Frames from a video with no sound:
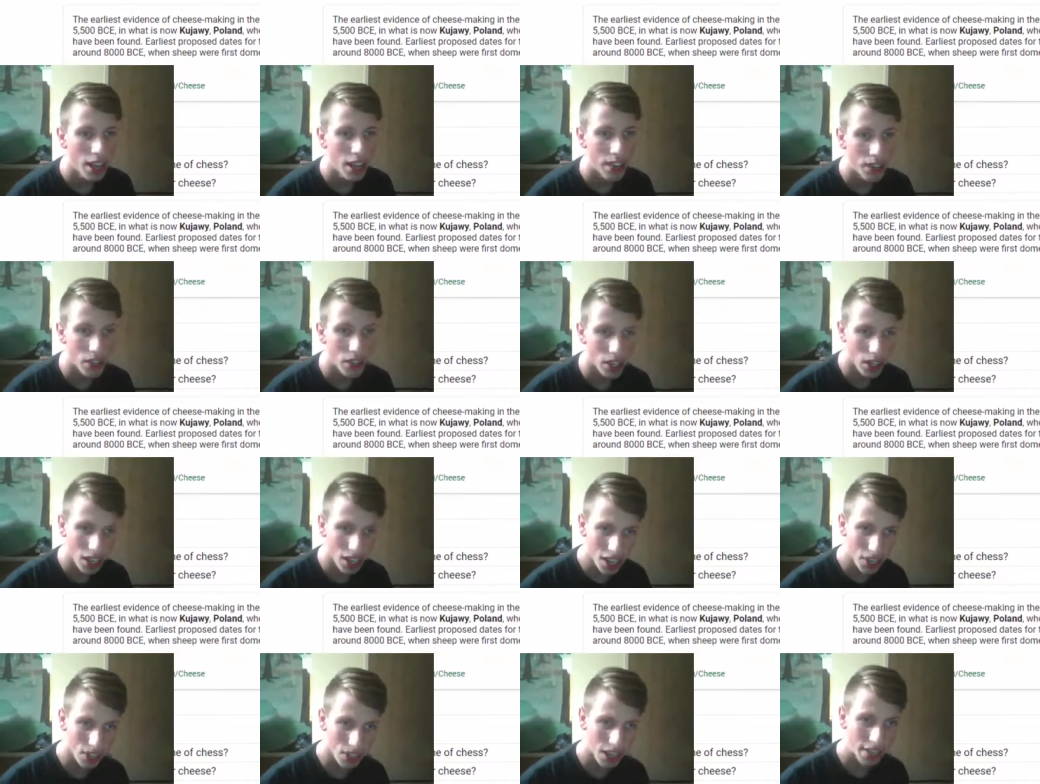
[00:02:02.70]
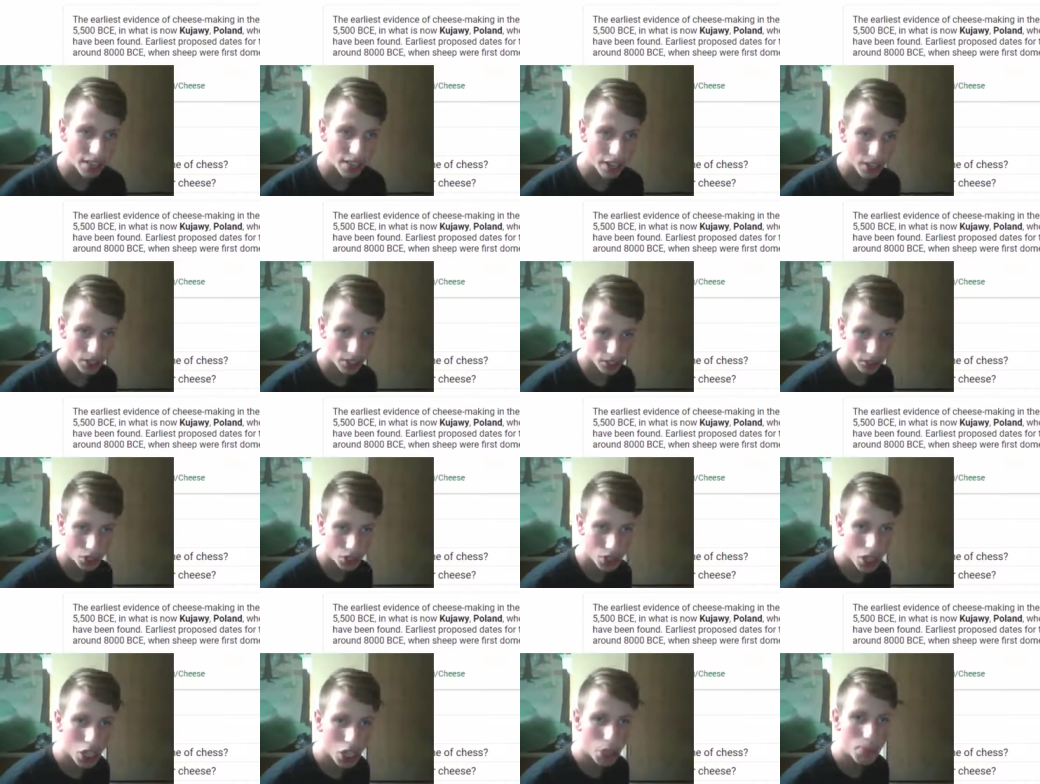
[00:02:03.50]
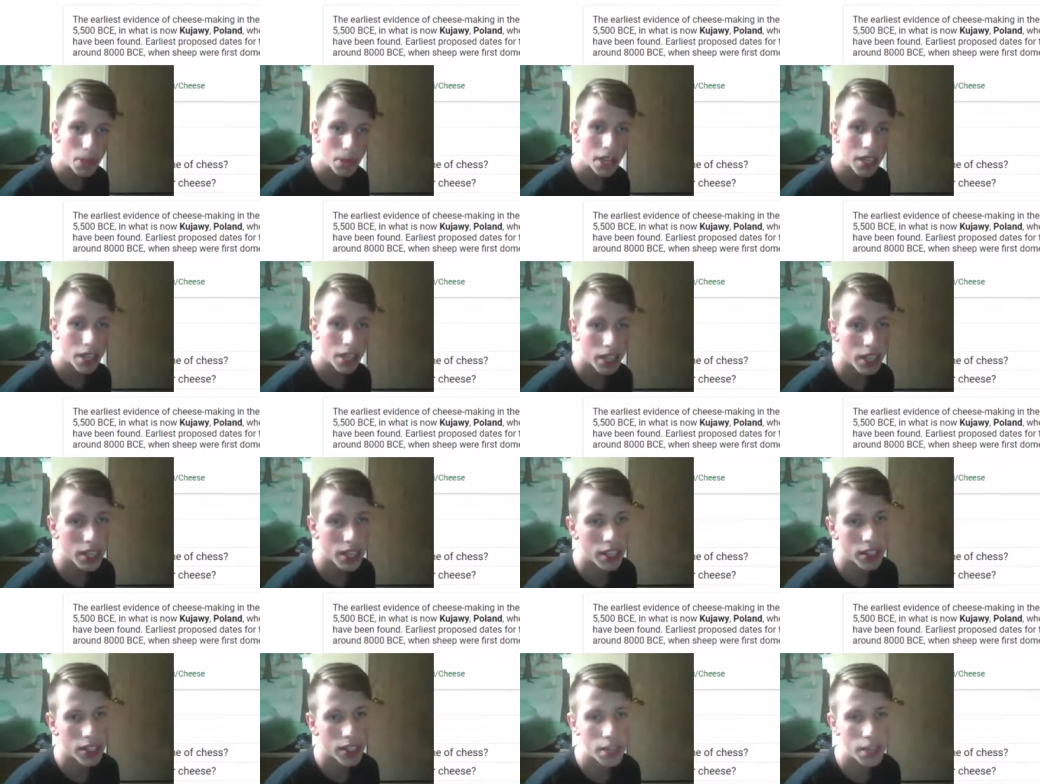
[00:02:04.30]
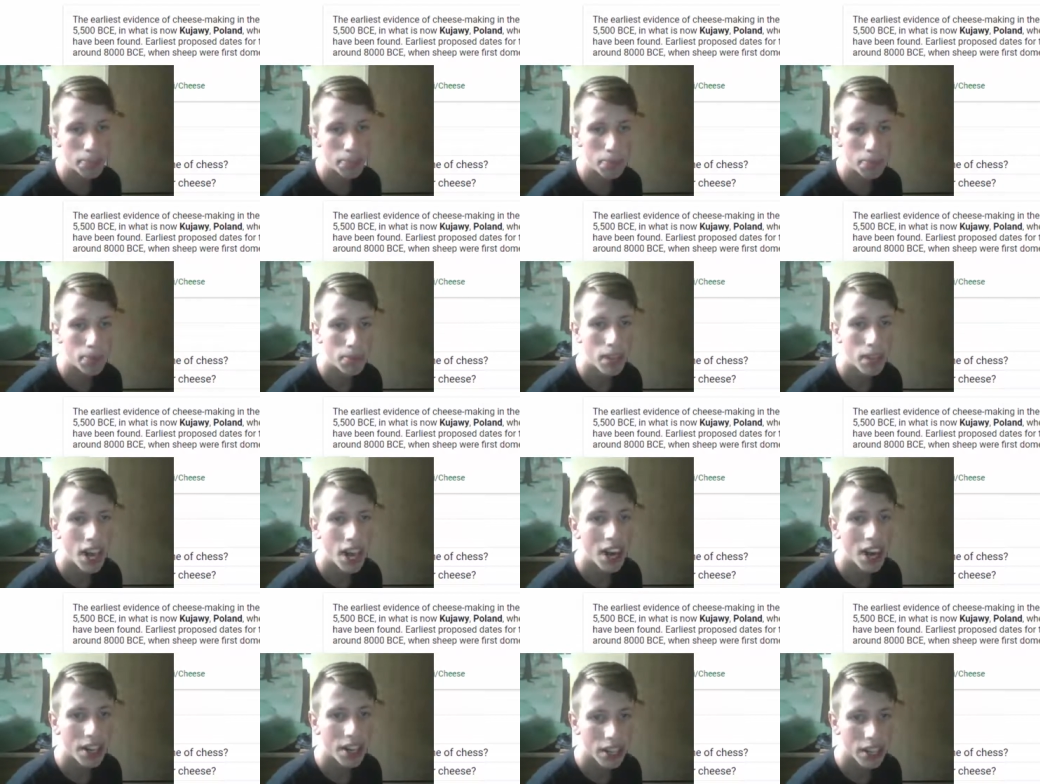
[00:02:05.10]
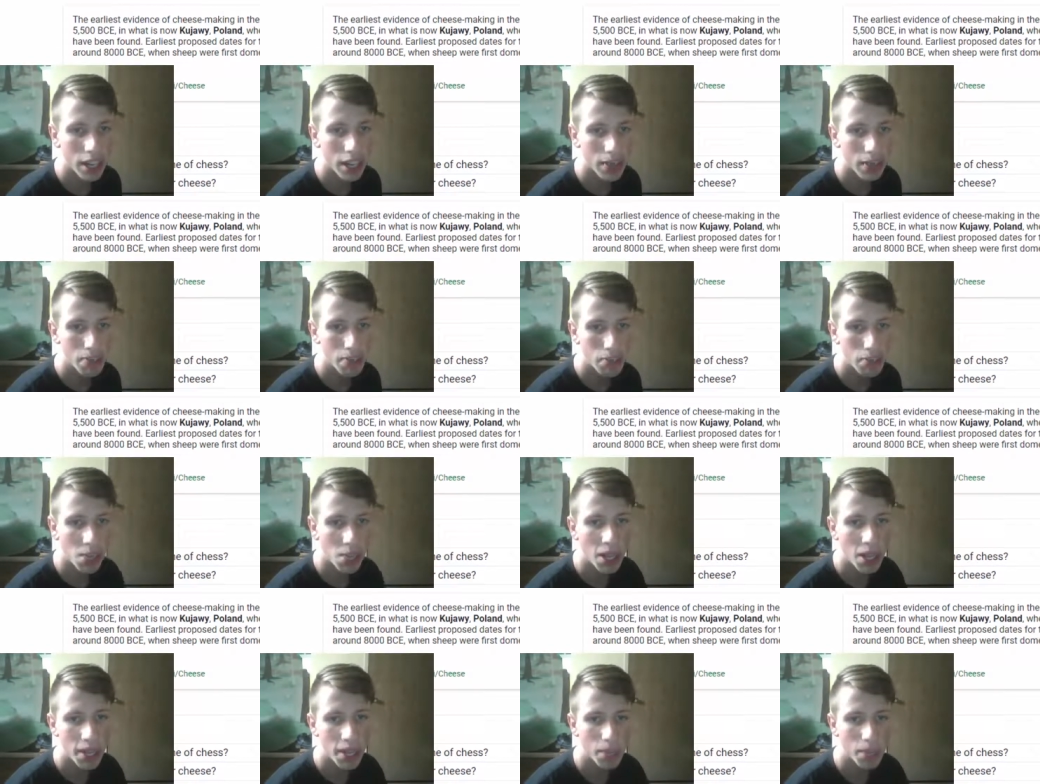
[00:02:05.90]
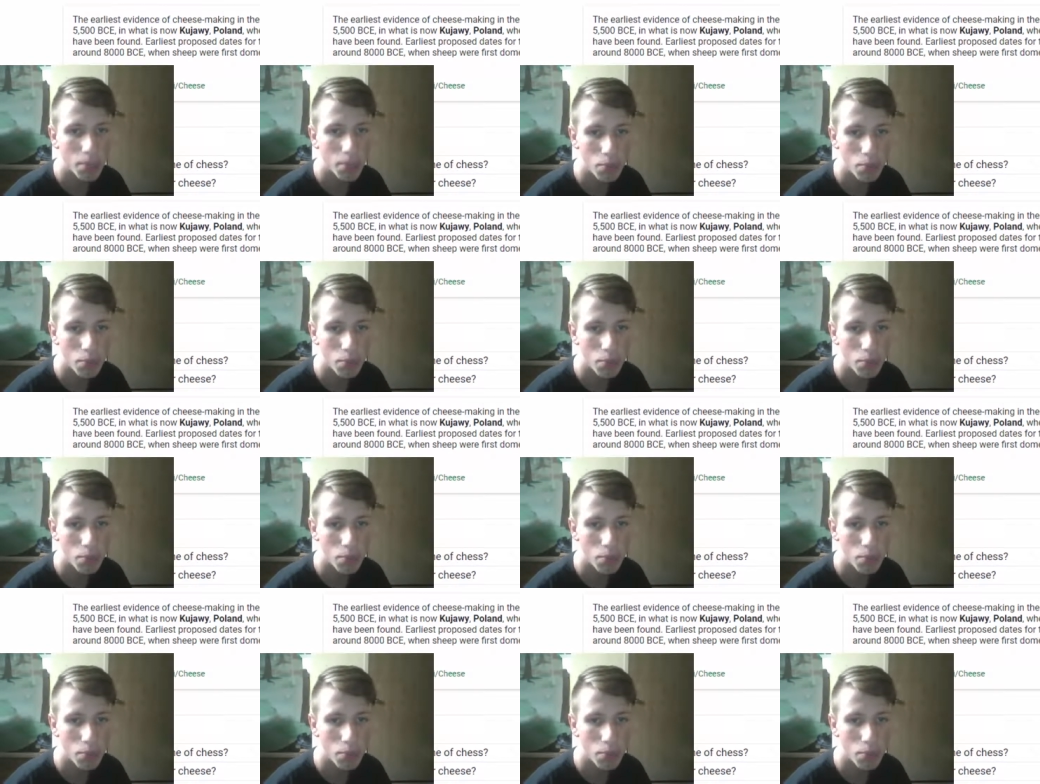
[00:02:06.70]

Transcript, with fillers: The earliest evidence of cheese making in the, the Arca the